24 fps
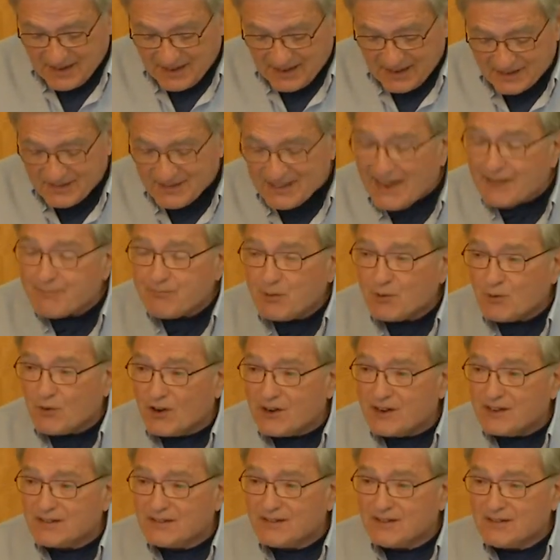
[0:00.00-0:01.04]
At that
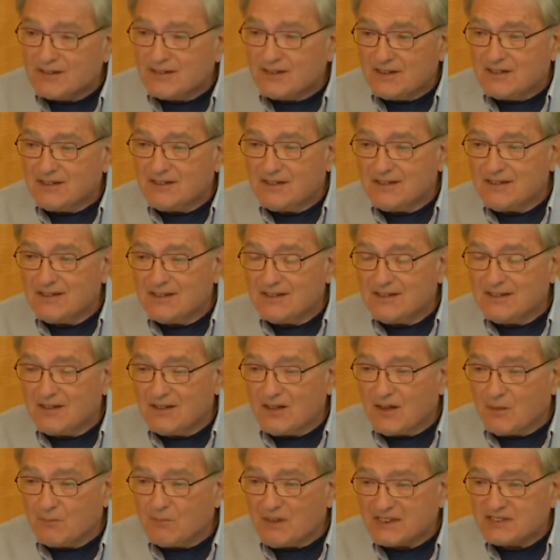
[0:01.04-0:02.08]
point,
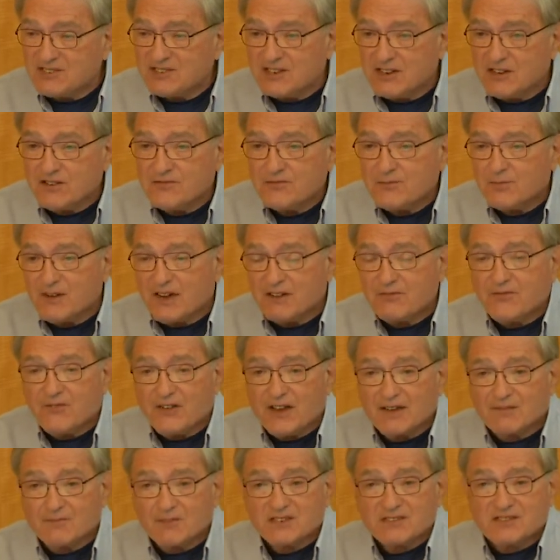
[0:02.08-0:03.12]
myself, my
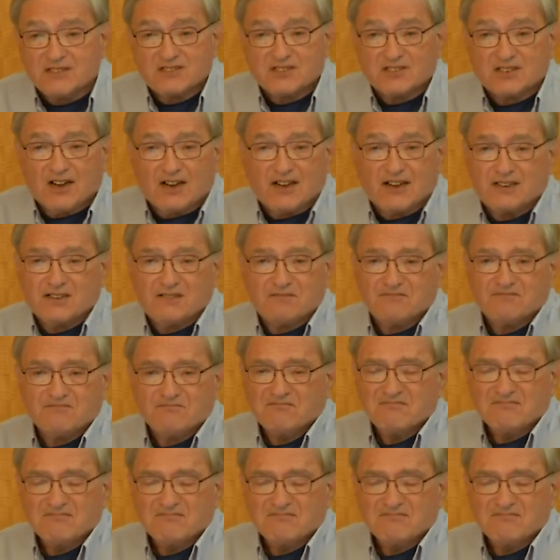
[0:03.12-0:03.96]
family decided,